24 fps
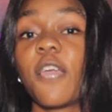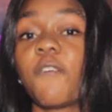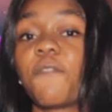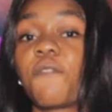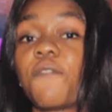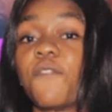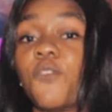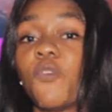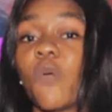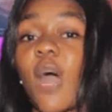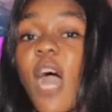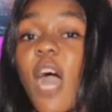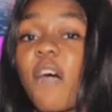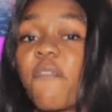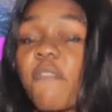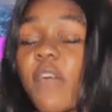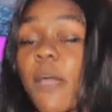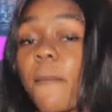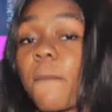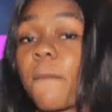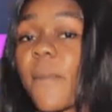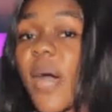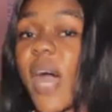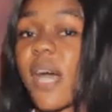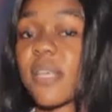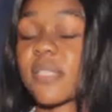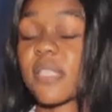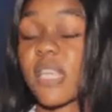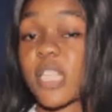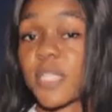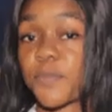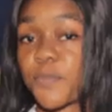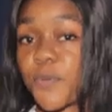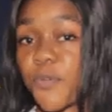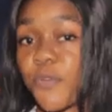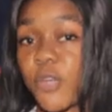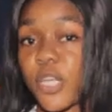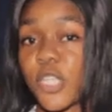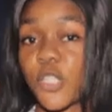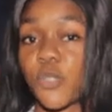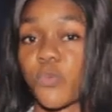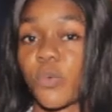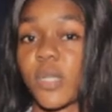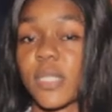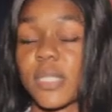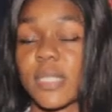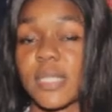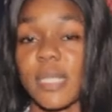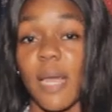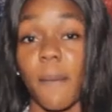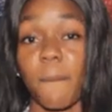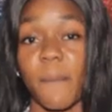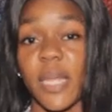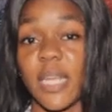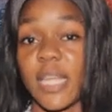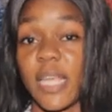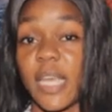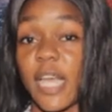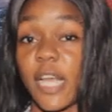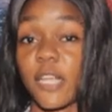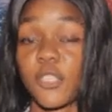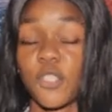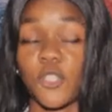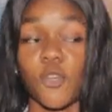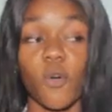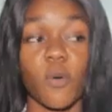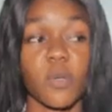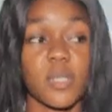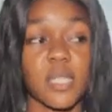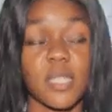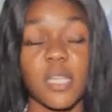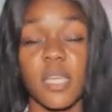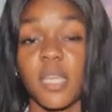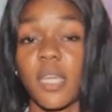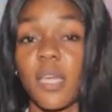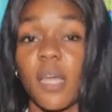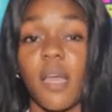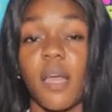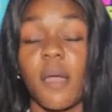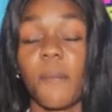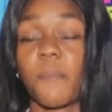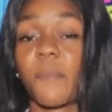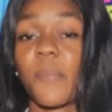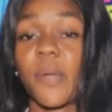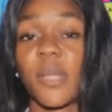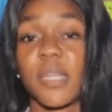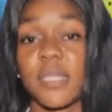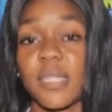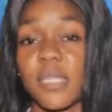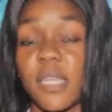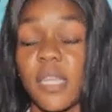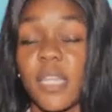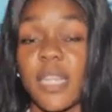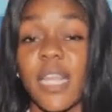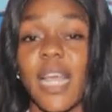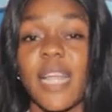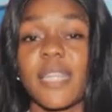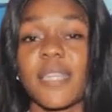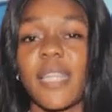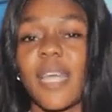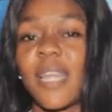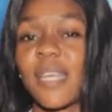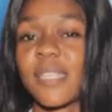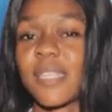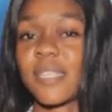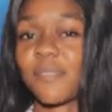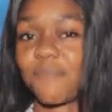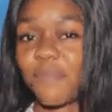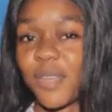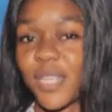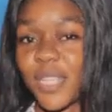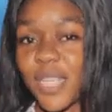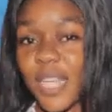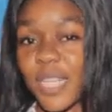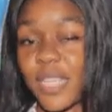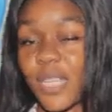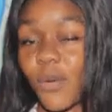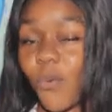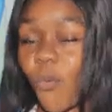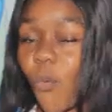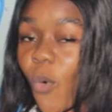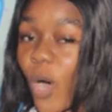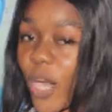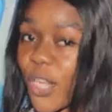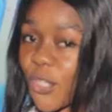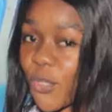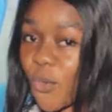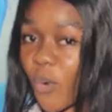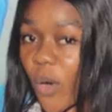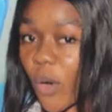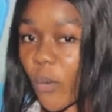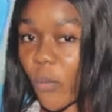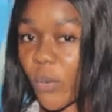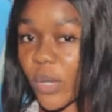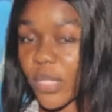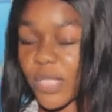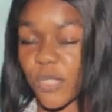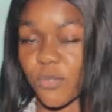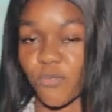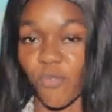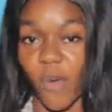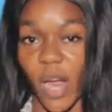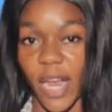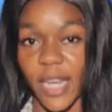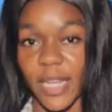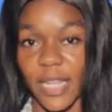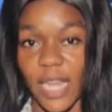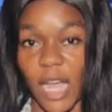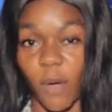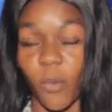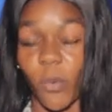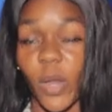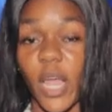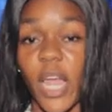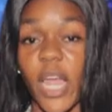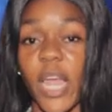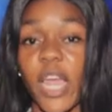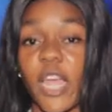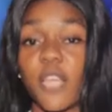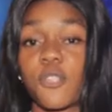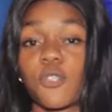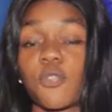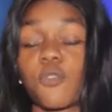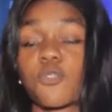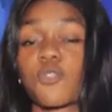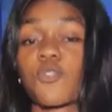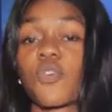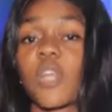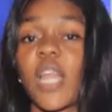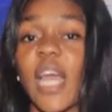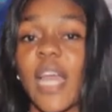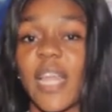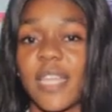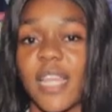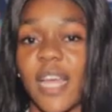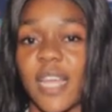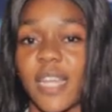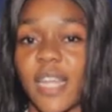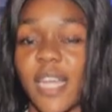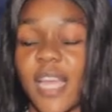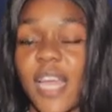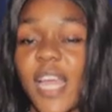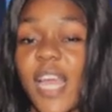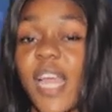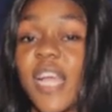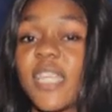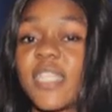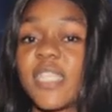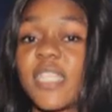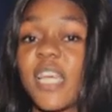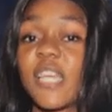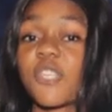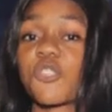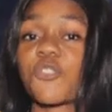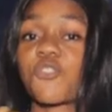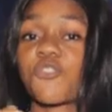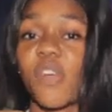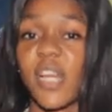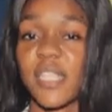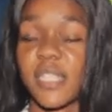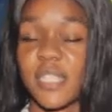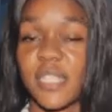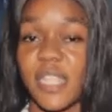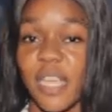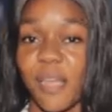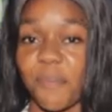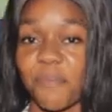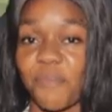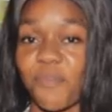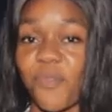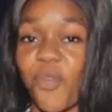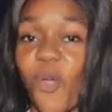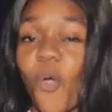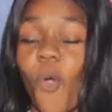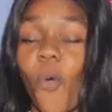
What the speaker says: if you have a past experience with somebody, a toxic person, that doesn't mean that the one you are with right now is also like that. Just trust them.